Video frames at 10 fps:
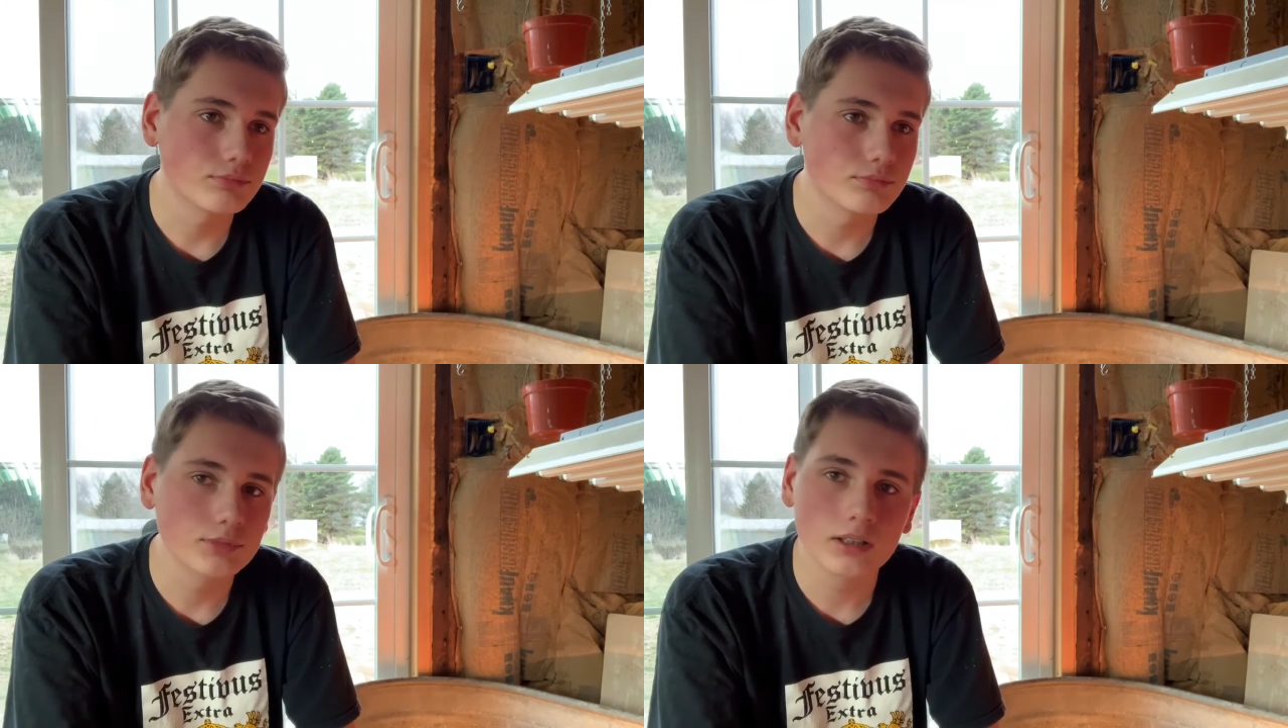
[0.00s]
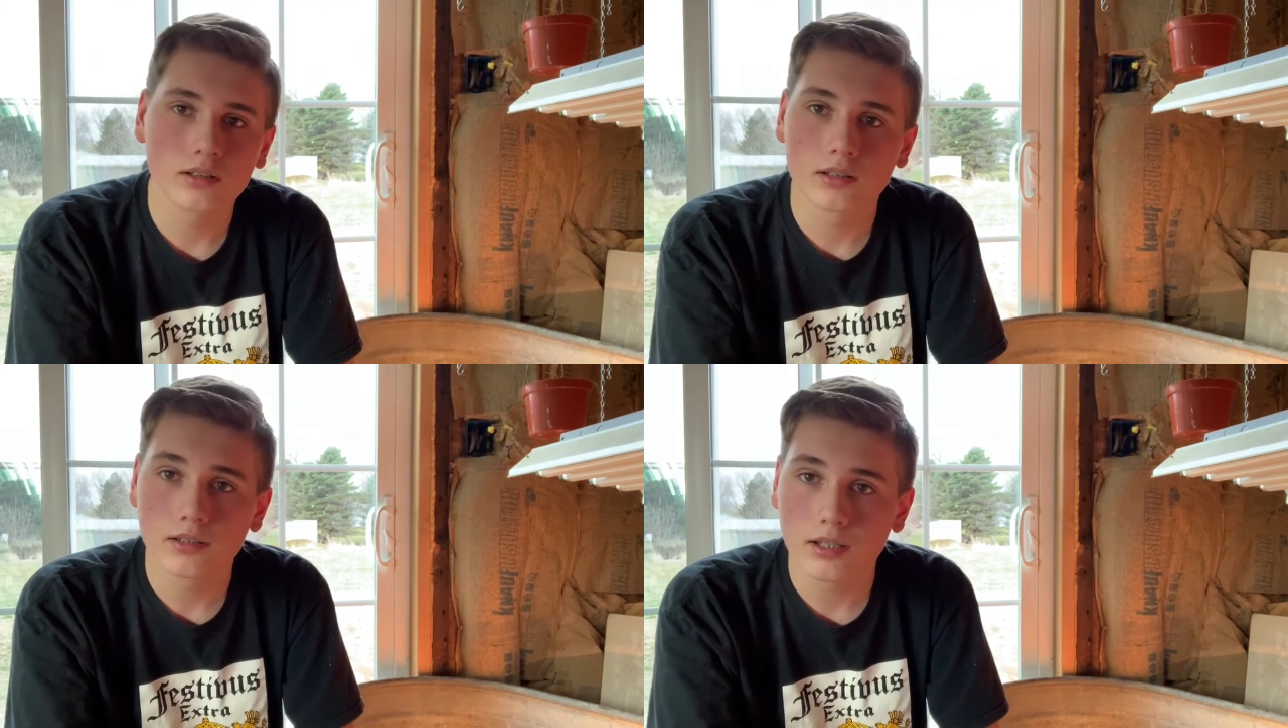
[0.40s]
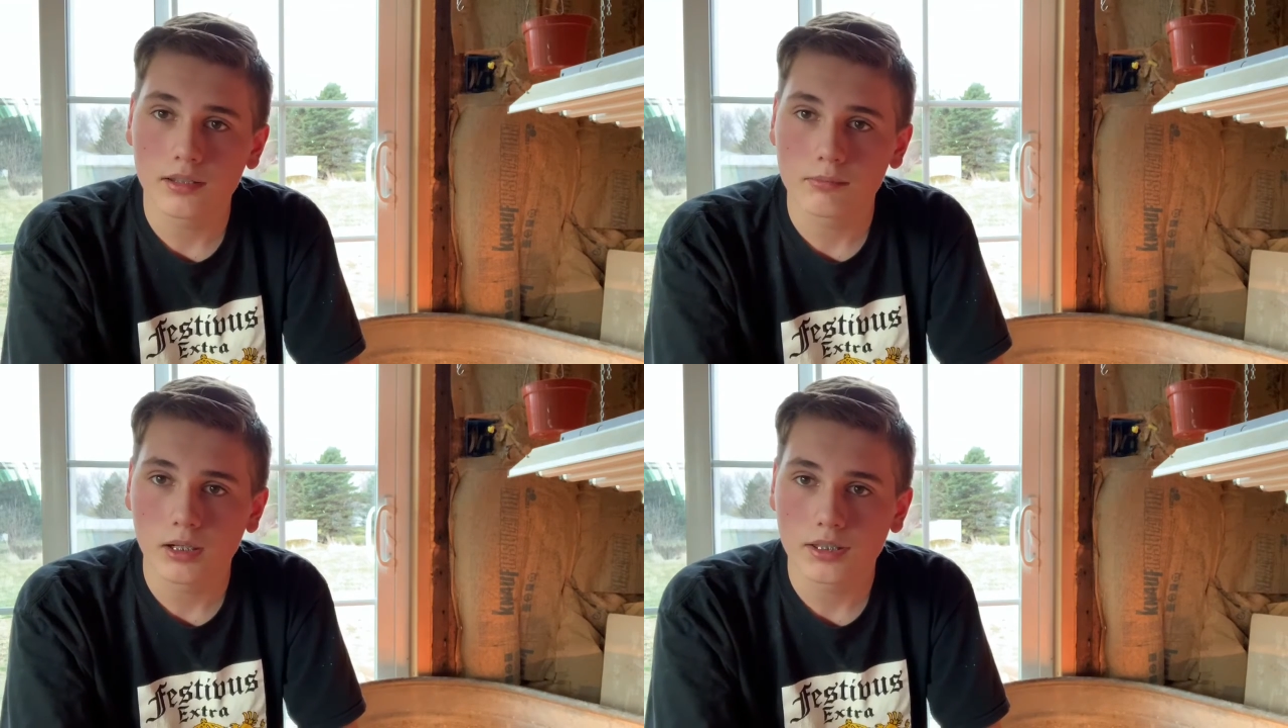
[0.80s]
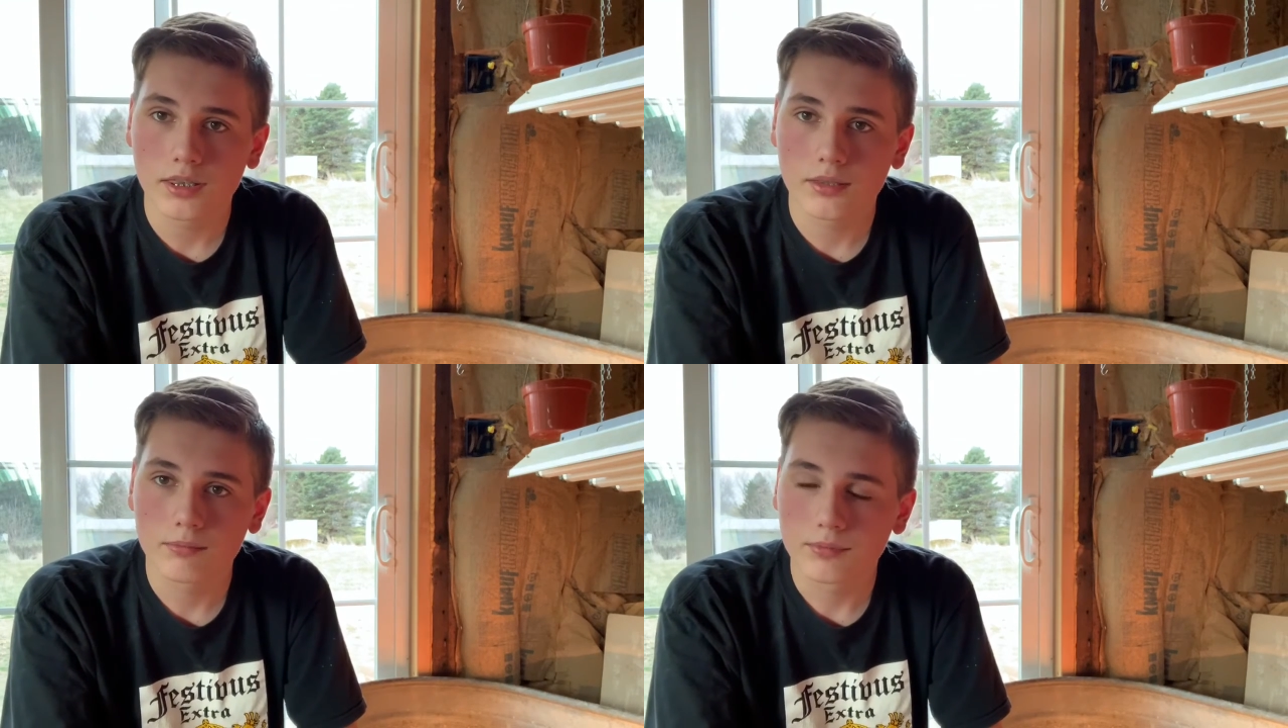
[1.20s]
the other
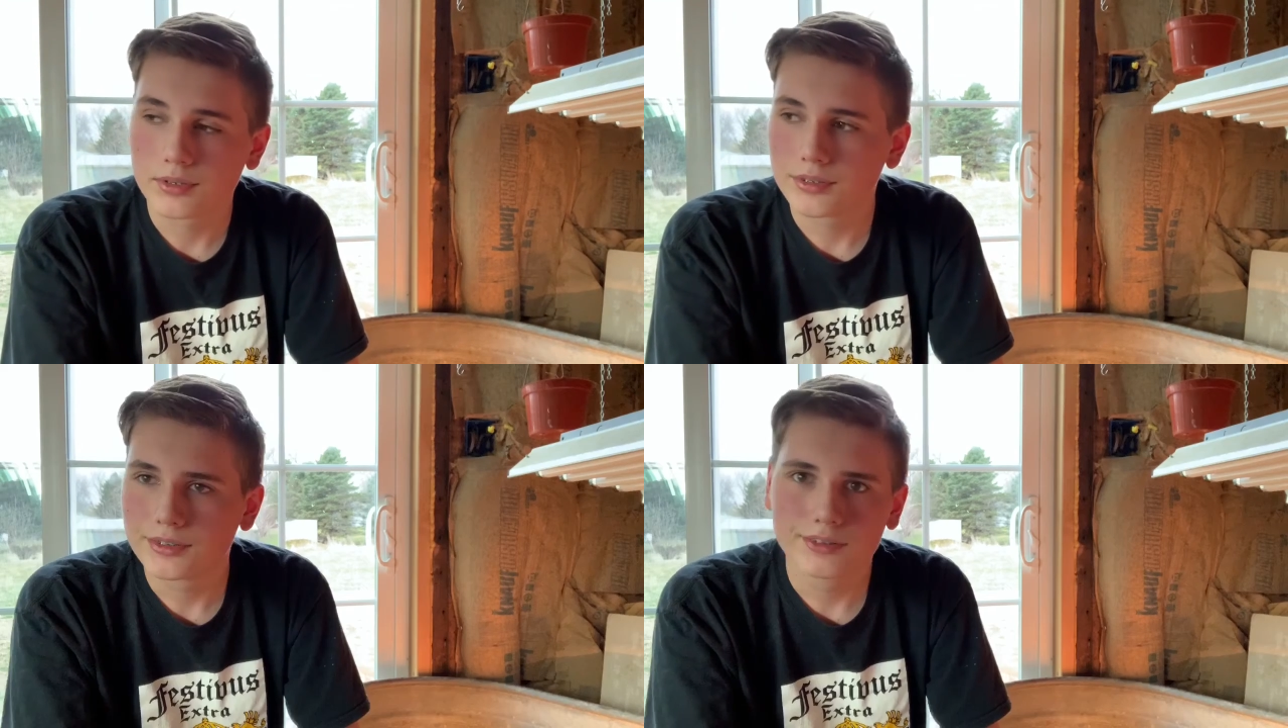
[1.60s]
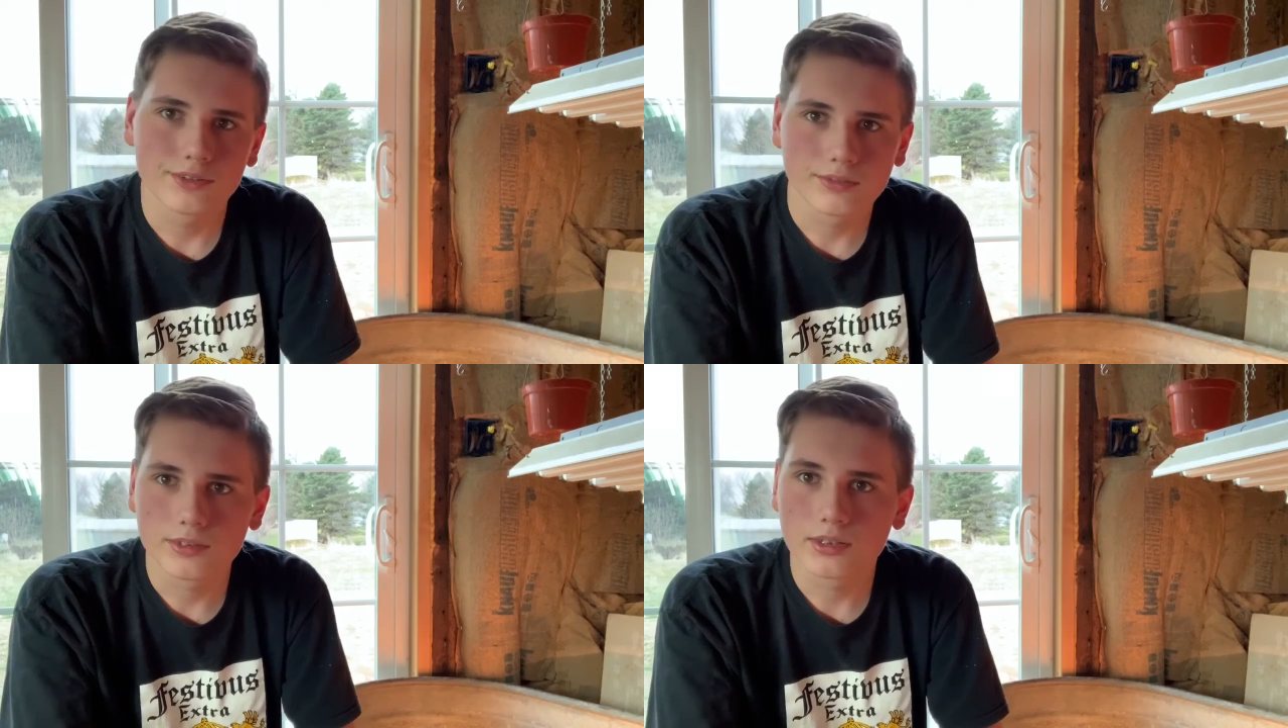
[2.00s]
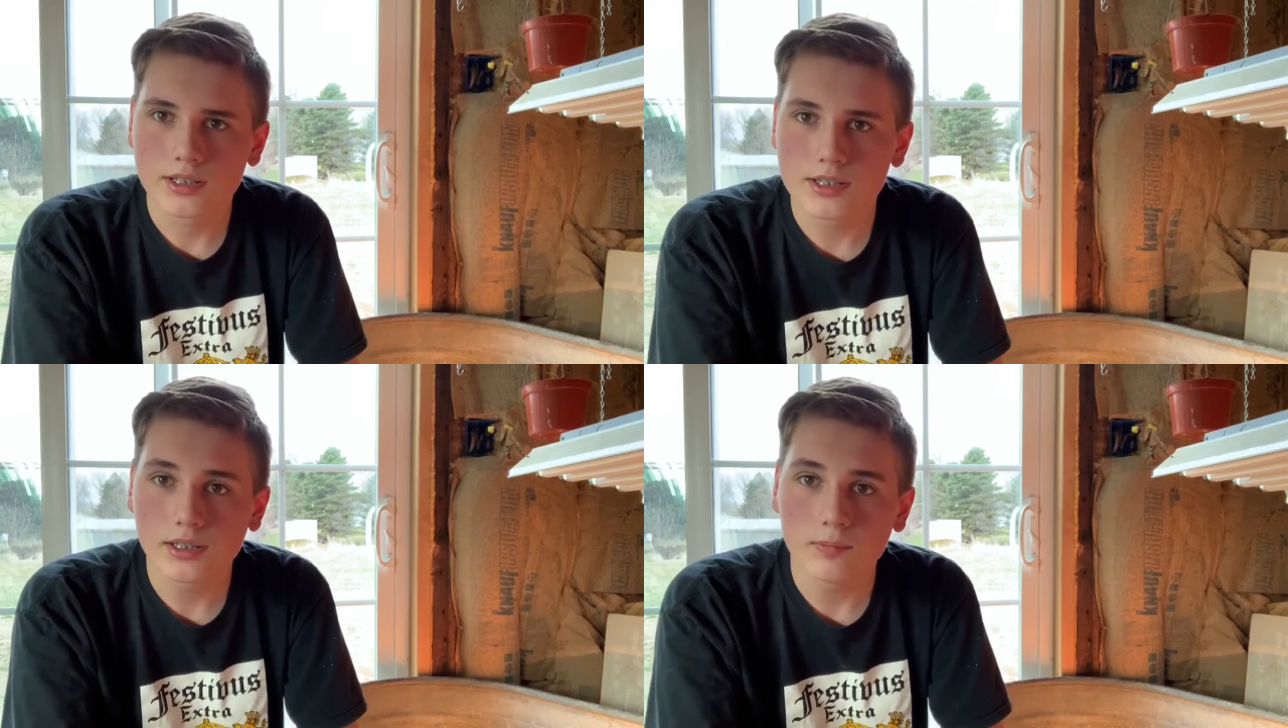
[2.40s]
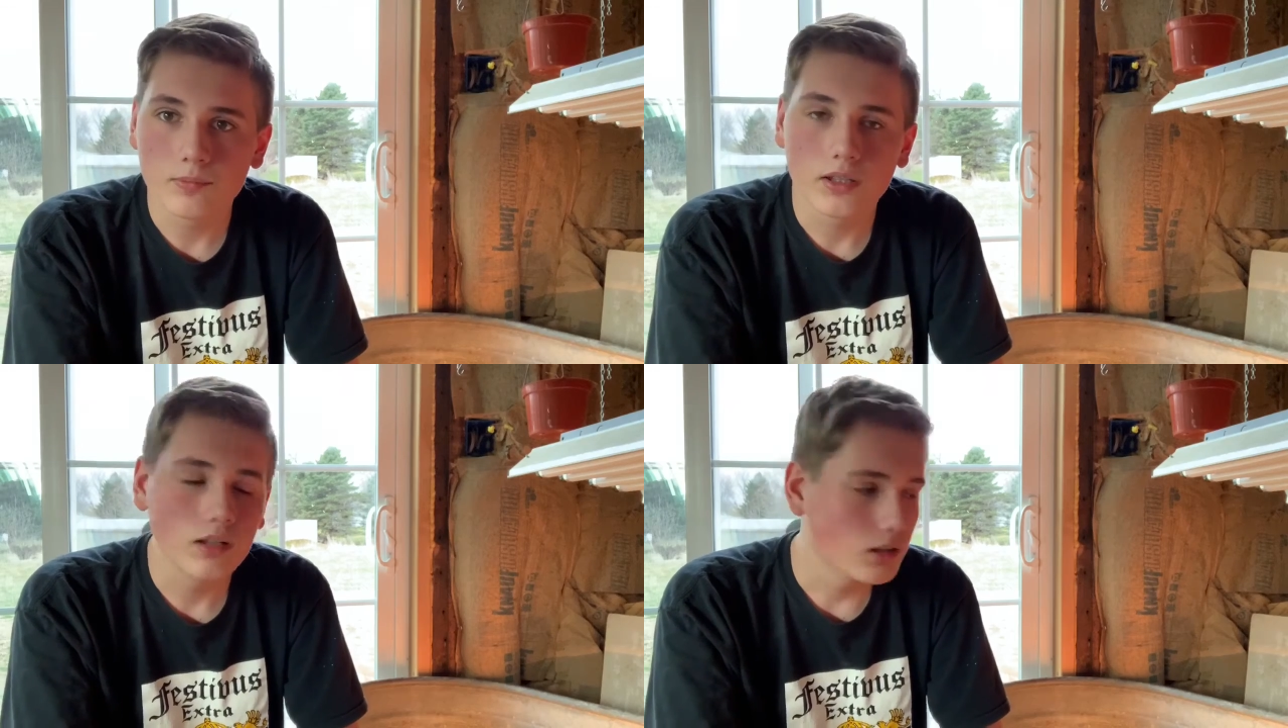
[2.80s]
month. You see?
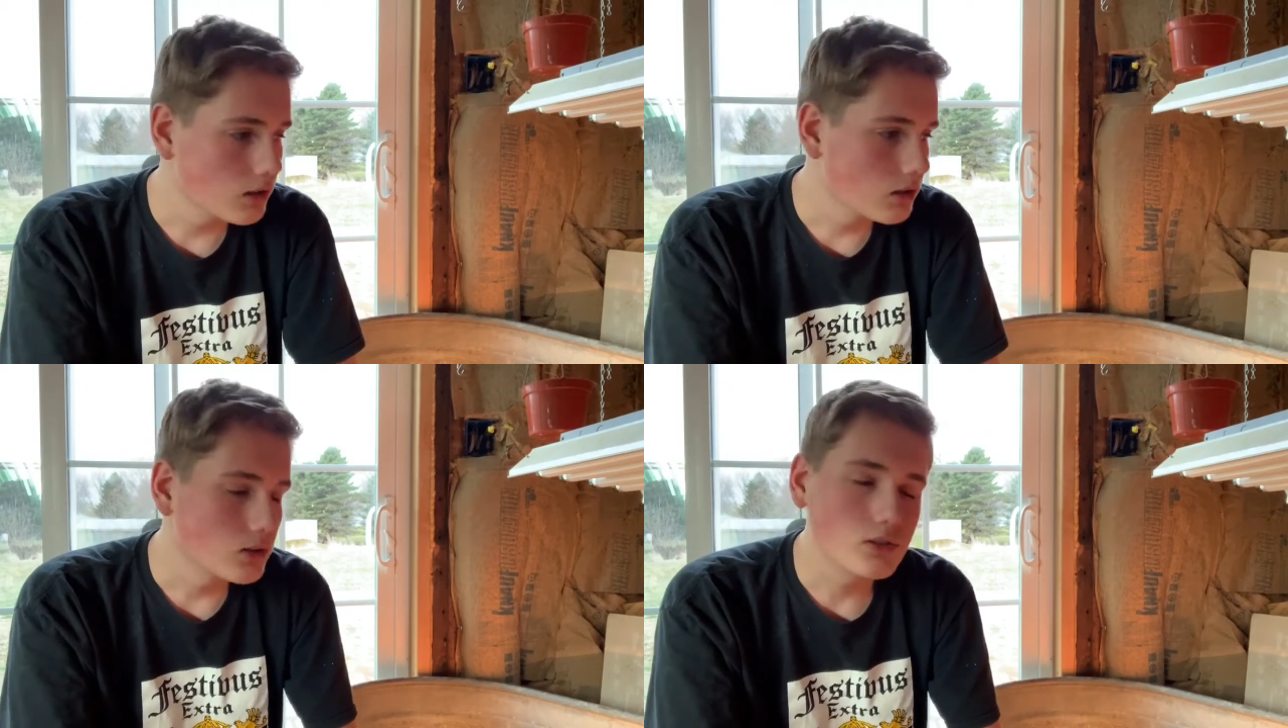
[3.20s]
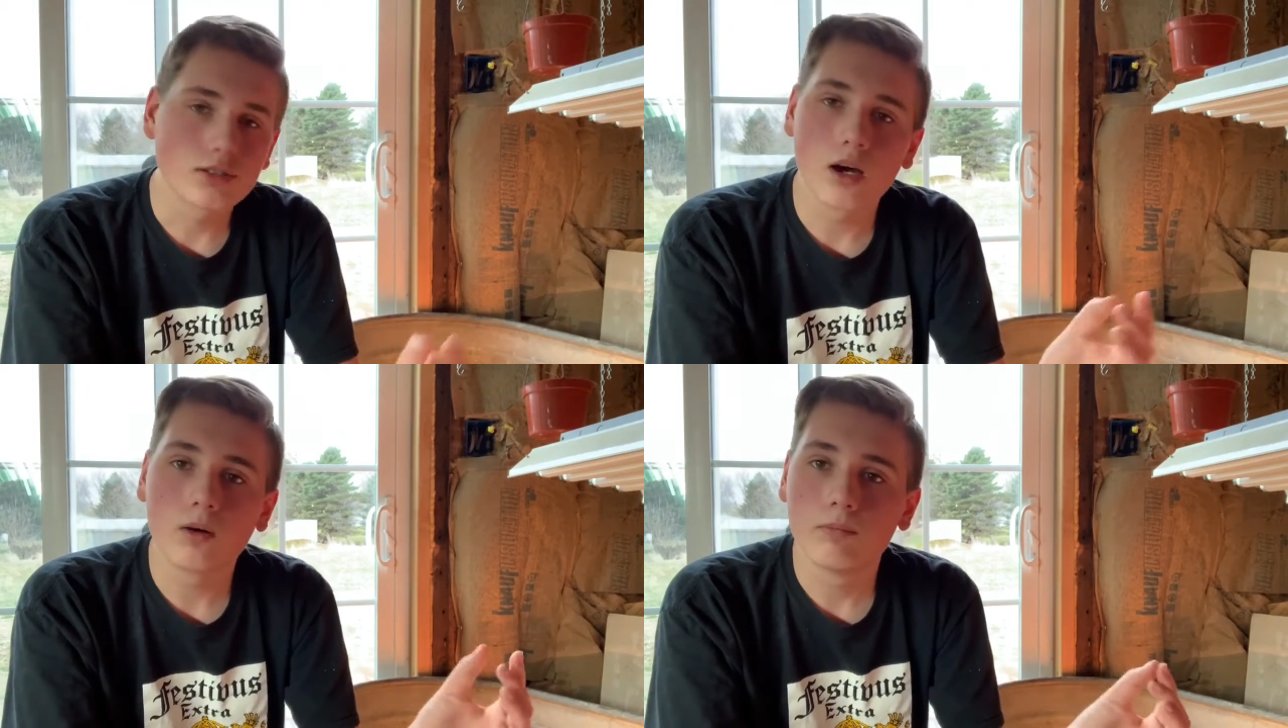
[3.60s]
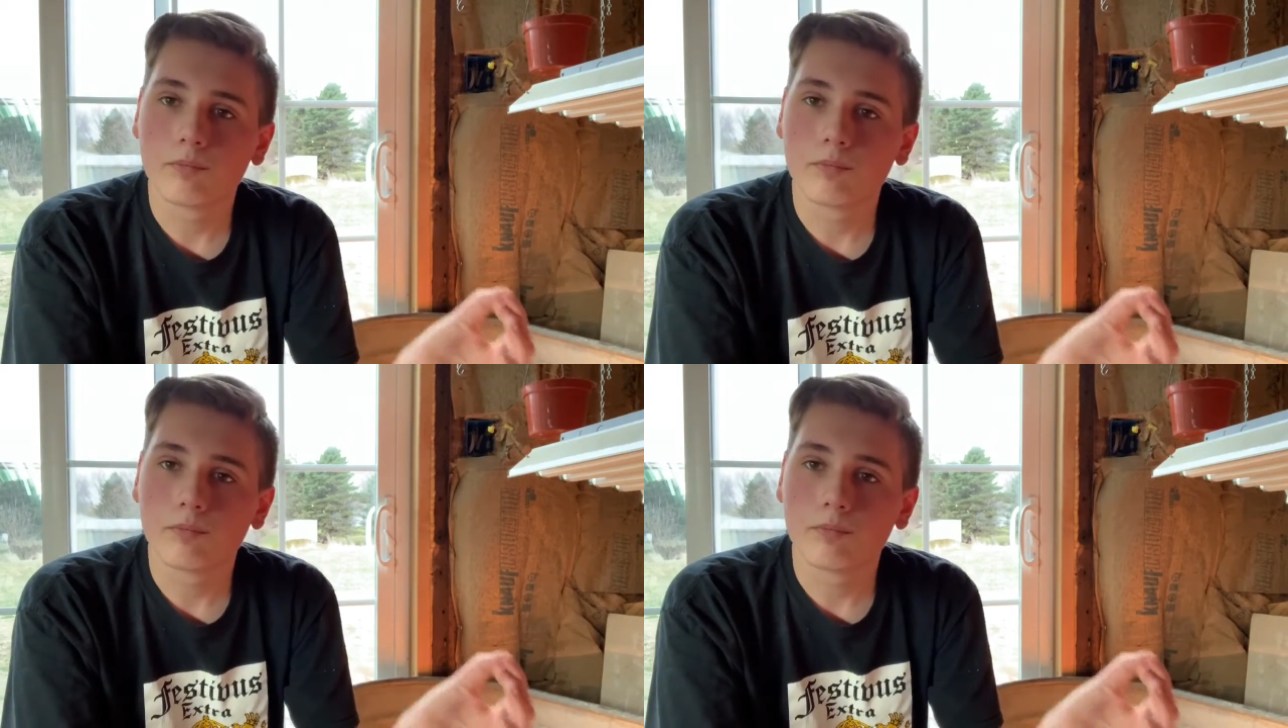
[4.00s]
So,